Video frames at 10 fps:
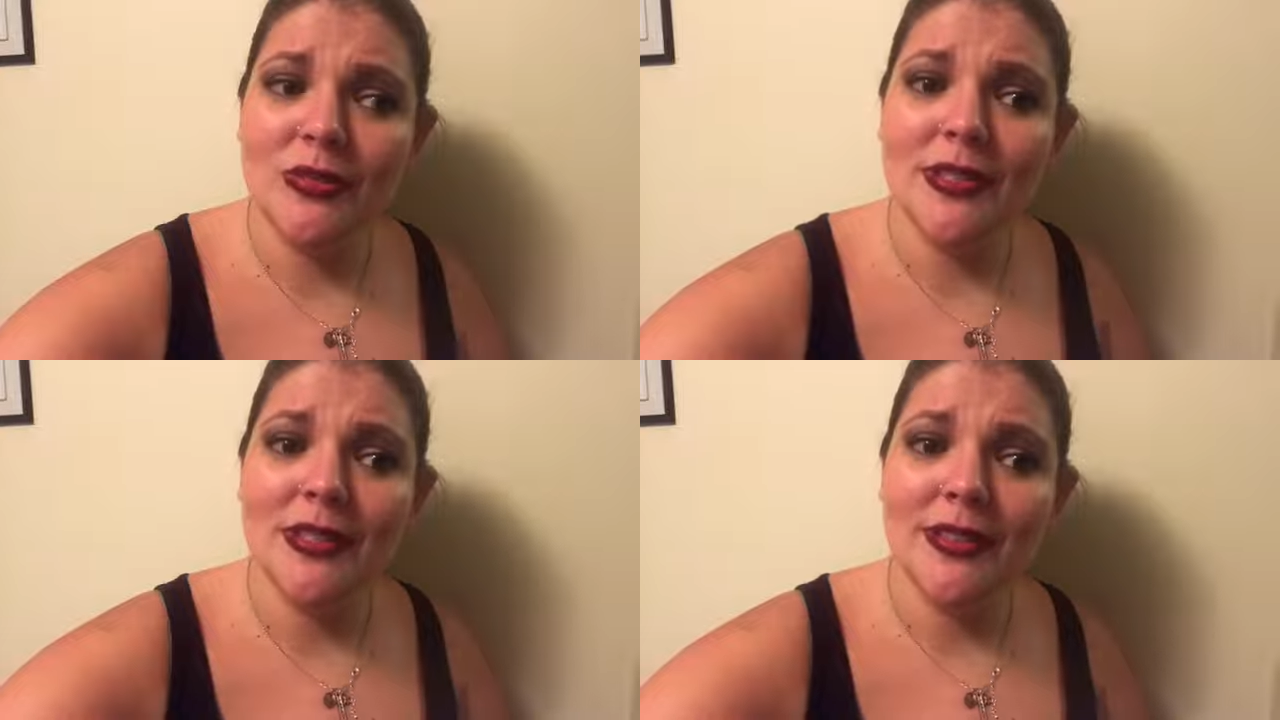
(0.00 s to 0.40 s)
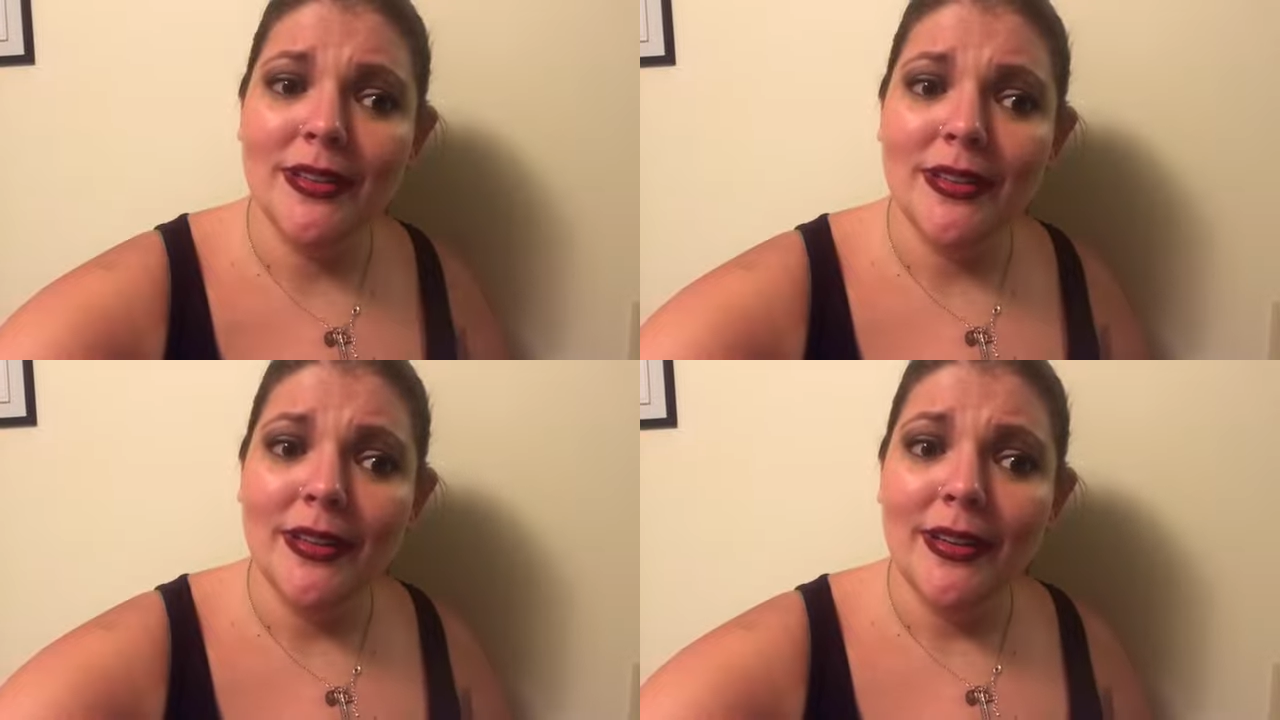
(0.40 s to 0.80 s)
just,
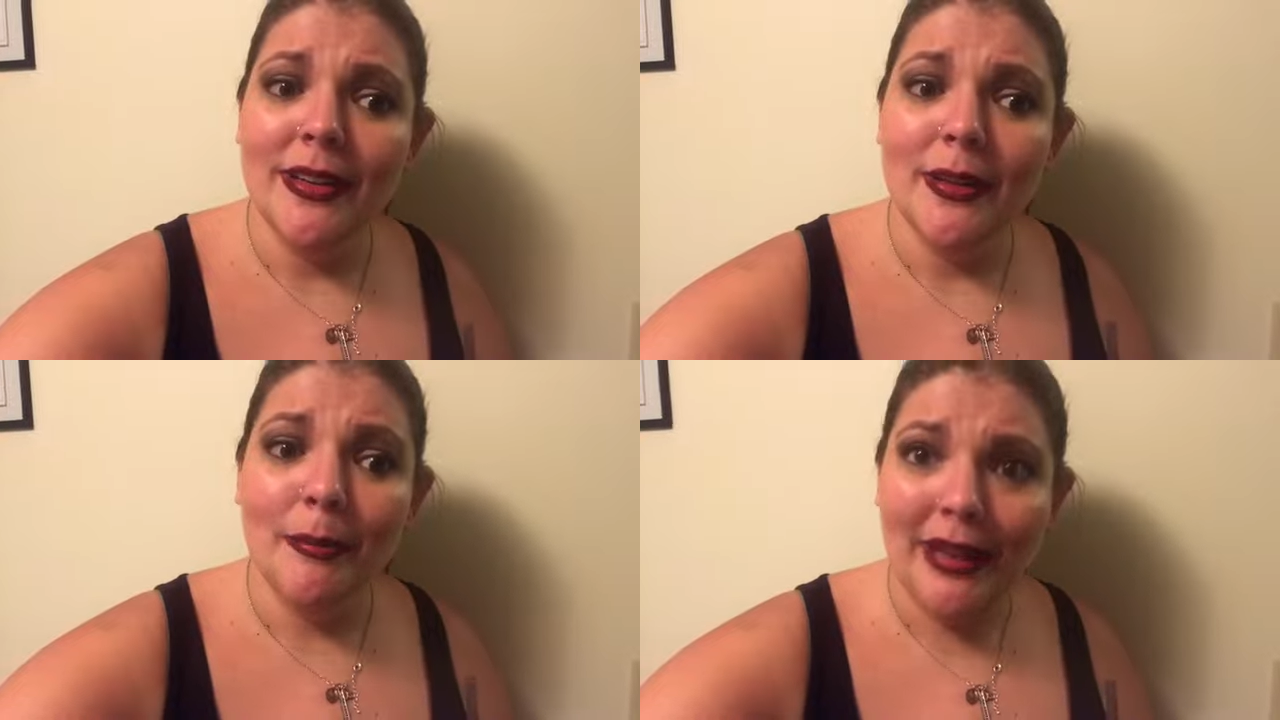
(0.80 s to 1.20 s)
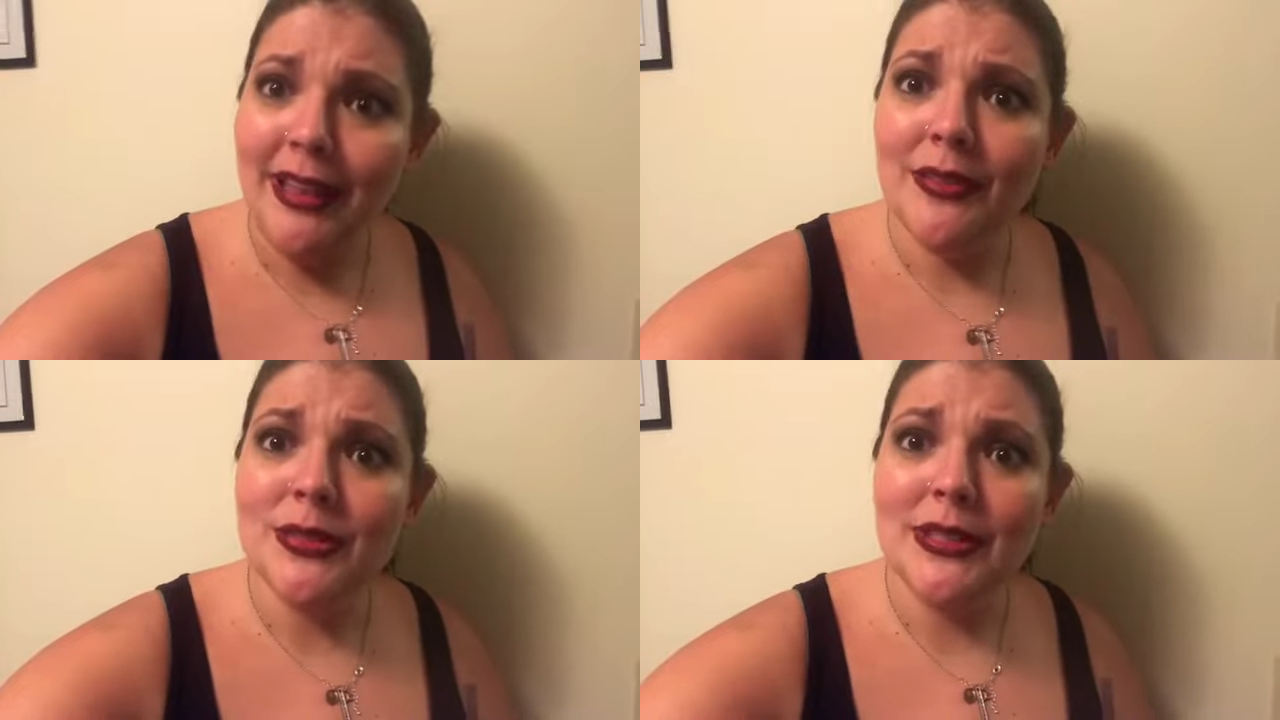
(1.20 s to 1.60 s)
my
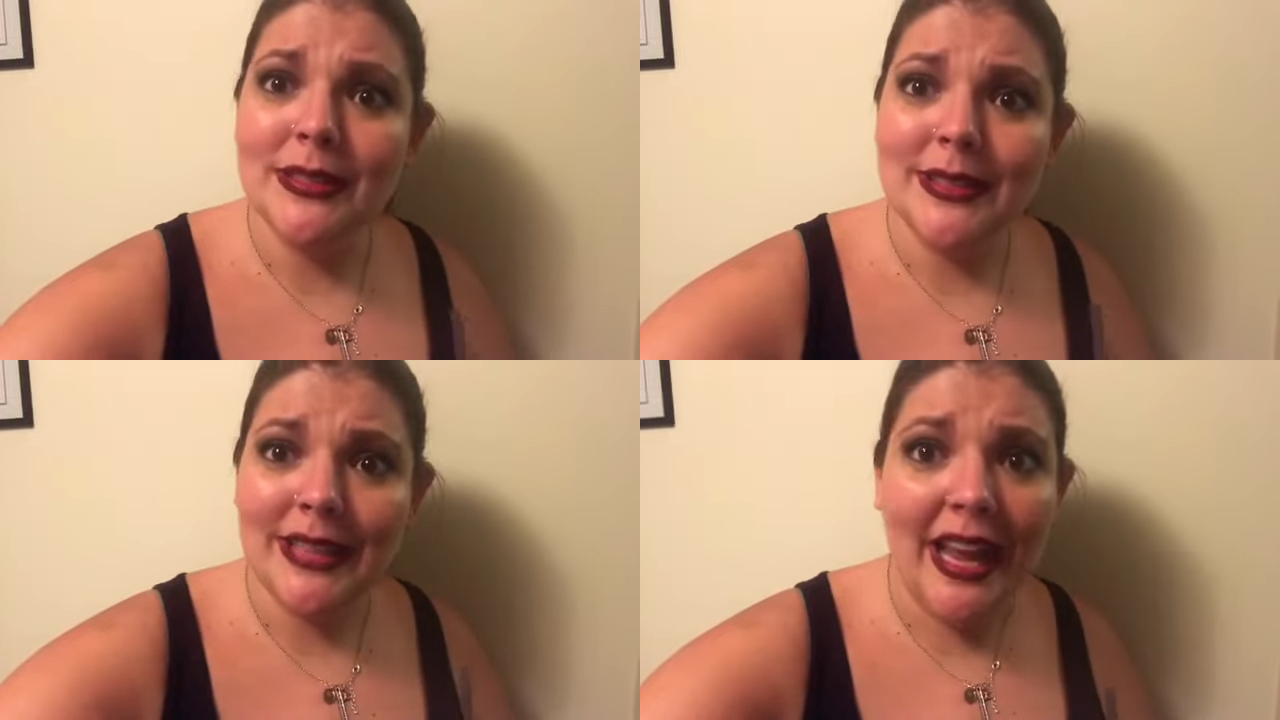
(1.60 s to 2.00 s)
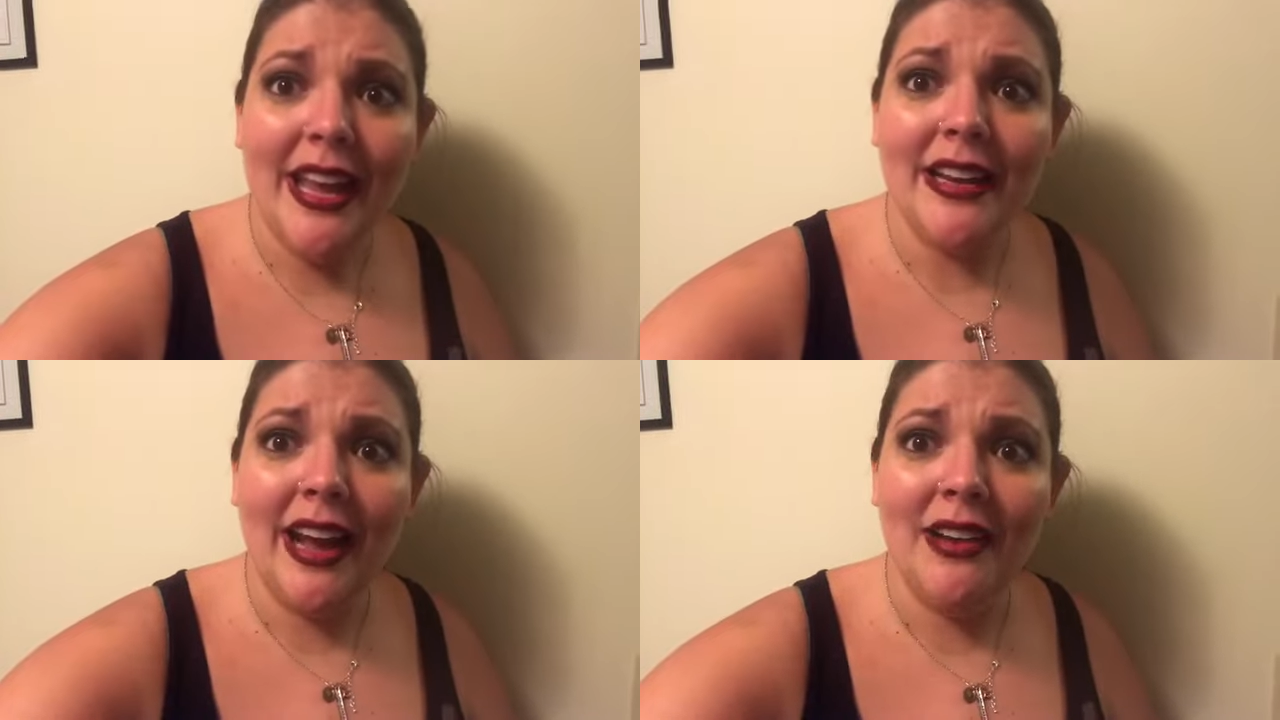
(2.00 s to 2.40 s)
life's
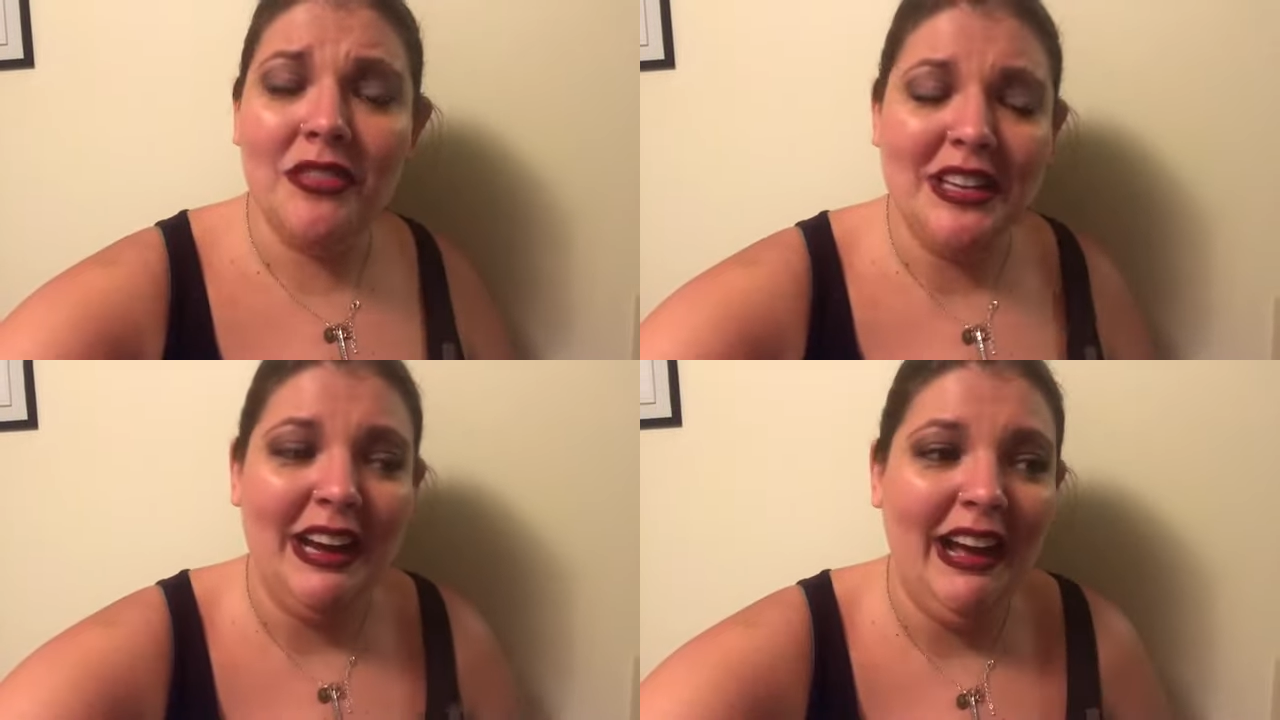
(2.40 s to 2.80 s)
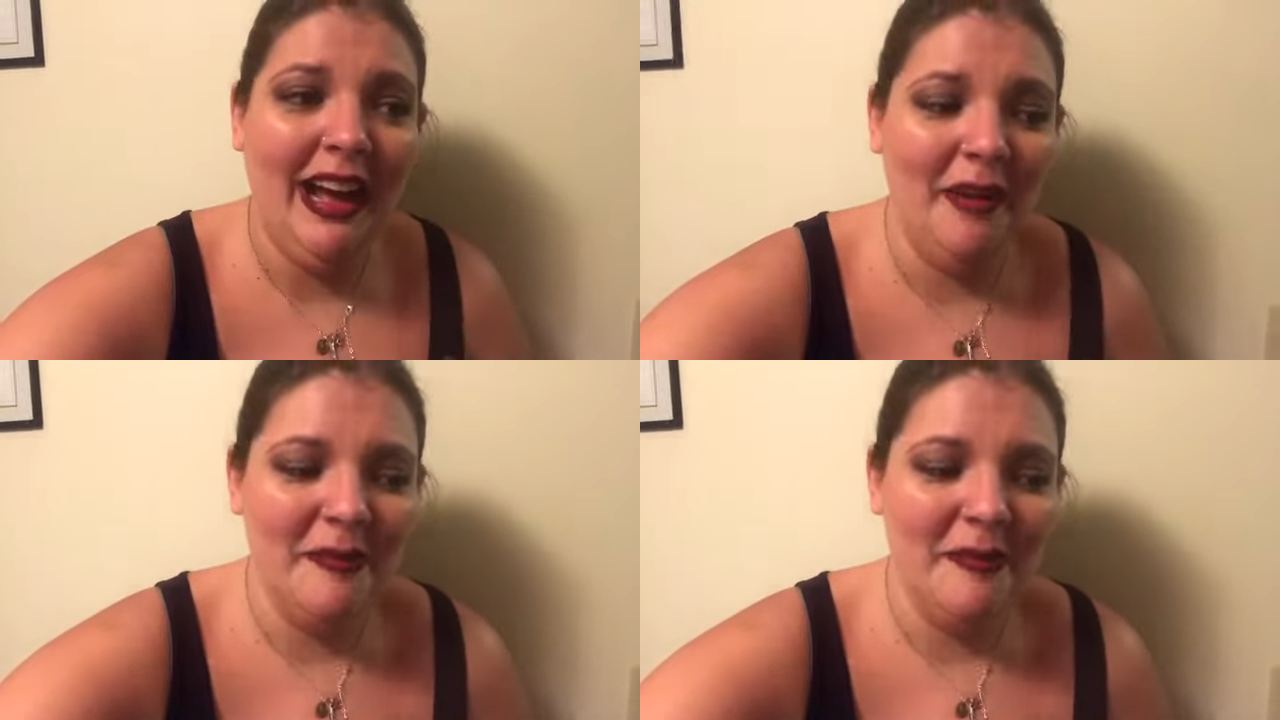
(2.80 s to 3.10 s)
insane half the time.